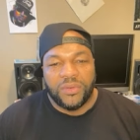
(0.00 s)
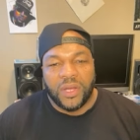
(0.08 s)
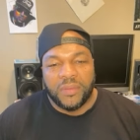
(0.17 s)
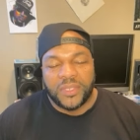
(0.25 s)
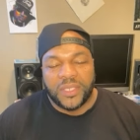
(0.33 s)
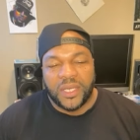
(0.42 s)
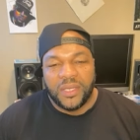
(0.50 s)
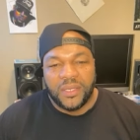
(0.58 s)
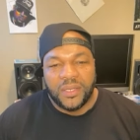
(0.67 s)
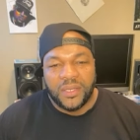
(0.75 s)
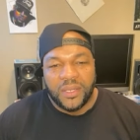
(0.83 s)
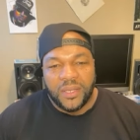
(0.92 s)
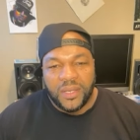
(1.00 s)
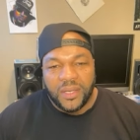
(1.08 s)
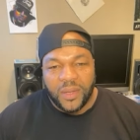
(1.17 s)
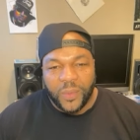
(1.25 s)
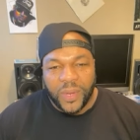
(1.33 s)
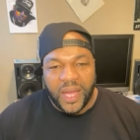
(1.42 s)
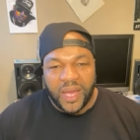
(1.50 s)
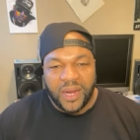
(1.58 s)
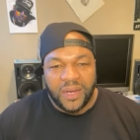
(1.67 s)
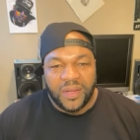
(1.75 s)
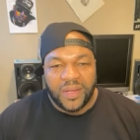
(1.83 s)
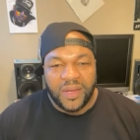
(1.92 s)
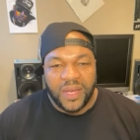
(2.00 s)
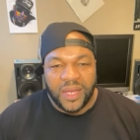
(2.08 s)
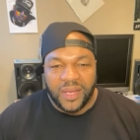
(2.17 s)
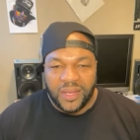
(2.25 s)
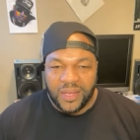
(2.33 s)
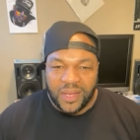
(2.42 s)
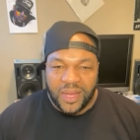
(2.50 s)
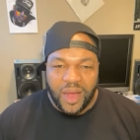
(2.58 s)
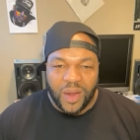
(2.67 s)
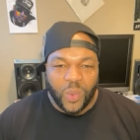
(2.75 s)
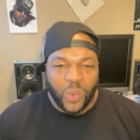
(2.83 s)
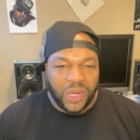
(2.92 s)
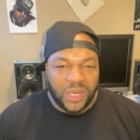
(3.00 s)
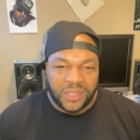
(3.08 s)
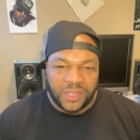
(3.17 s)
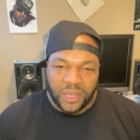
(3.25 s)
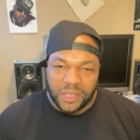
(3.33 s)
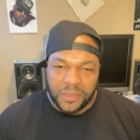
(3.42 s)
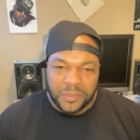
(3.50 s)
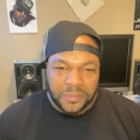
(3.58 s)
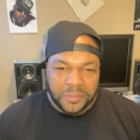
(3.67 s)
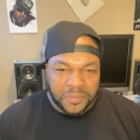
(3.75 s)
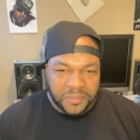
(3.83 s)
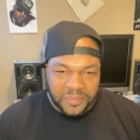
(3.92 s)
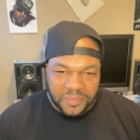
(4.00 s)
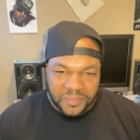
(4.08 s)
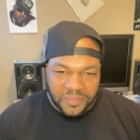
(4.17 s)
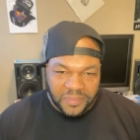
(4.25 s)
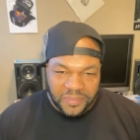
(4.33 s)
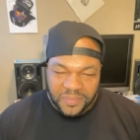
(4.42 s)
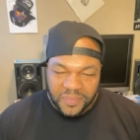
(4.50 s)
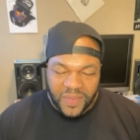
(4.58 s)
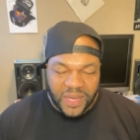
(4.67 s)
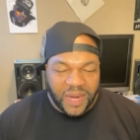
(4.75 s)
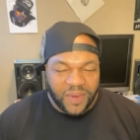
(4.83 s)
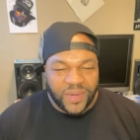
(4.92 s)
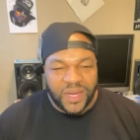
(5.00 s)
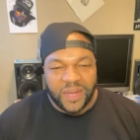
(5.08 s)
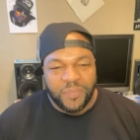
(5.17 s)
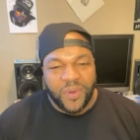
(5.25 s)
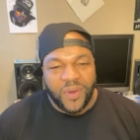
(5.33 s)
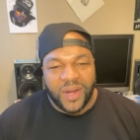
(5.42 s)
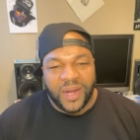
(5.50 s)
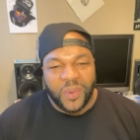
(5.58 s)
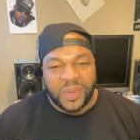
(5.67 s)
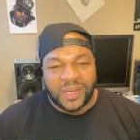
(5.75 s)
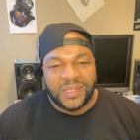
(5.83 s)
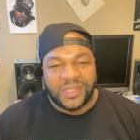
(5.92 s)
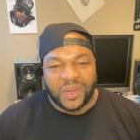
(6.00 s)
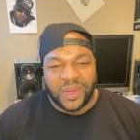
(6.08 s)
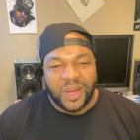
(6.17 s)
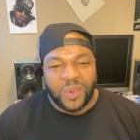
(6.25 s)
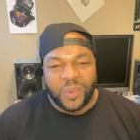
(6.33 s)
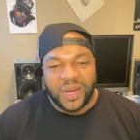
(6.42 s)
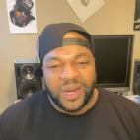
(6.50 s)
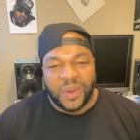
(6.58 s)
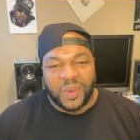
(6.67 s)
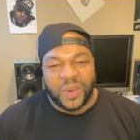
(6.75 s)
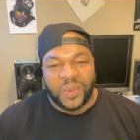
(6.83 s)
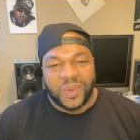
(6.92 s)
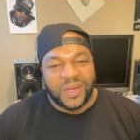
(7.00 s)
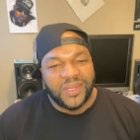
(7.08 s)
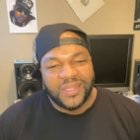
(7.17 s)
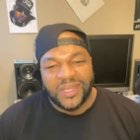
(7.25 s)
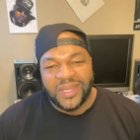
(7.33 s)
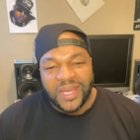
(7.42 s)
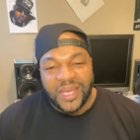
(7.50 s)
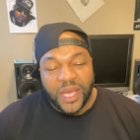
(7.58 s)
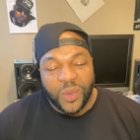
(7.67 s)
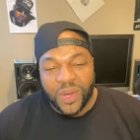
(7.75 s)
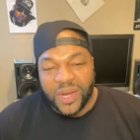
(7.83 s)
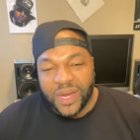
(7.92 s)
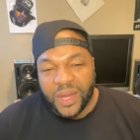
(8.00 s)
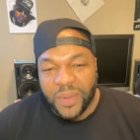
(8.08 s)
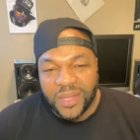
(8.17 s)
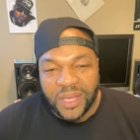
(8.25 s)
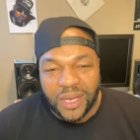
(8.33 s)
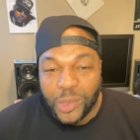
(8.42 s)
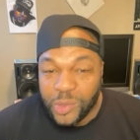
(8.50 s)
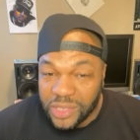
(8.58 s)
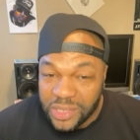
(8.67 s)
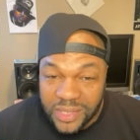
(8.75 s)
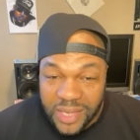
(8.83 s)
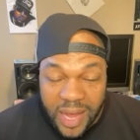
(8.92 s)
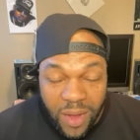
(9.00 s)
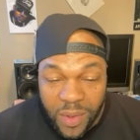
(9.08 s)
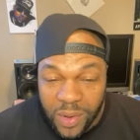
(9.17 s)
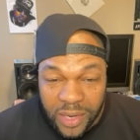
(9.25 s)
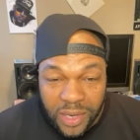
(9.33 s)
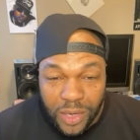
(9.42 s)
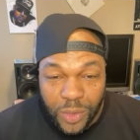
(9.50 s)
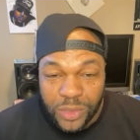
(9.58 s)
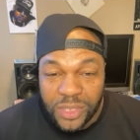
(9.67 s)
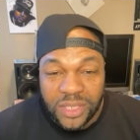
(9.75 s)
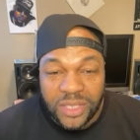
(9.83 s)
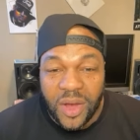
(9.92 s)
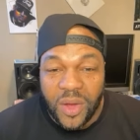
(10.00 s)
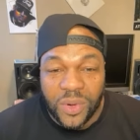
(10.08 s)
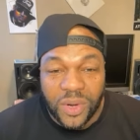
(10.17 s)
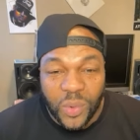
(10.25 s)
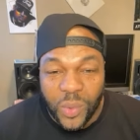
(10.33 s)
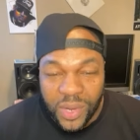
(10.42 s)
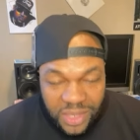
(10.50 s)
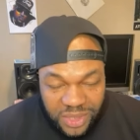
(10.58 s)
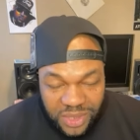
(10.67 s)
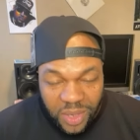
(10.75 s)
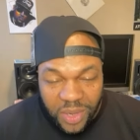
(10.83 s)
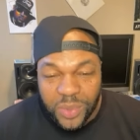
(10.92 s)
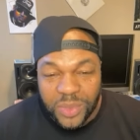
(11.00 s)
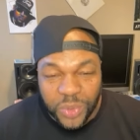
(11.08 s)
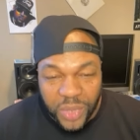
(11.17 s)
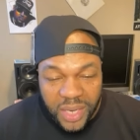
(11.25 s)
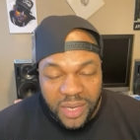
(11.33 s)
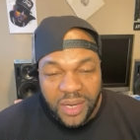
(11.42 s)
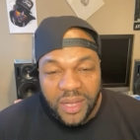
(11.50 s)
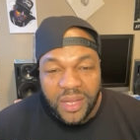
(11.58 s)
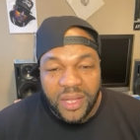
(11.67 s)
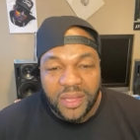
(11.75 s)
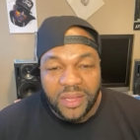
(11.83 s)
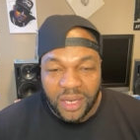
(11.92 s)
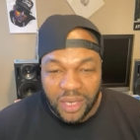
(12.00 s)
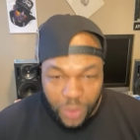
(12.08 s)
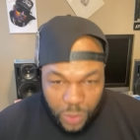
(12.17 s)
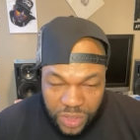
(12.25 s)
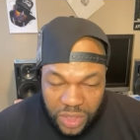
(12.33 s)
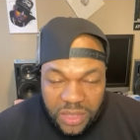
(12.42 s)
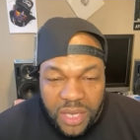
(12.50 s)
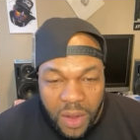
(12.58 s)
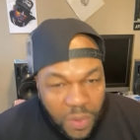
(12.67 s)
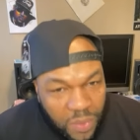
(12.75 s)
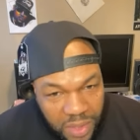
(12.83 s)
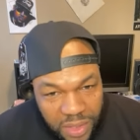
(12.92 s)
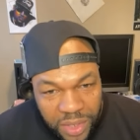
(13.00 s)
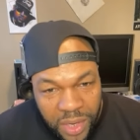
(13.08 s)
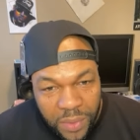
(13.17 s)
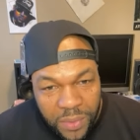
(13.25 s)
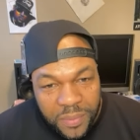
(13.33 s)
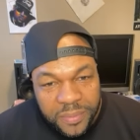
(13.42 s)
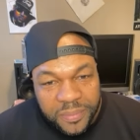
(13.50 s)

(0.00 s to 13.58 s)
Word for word: You know what I'm saying? we had a little clique called a winner's circle. And every nigga part of that winner's circle, they already know what it was. It wasn't nothing but the losers count, the losers corner. The winner's circle was really the losers corner, you know?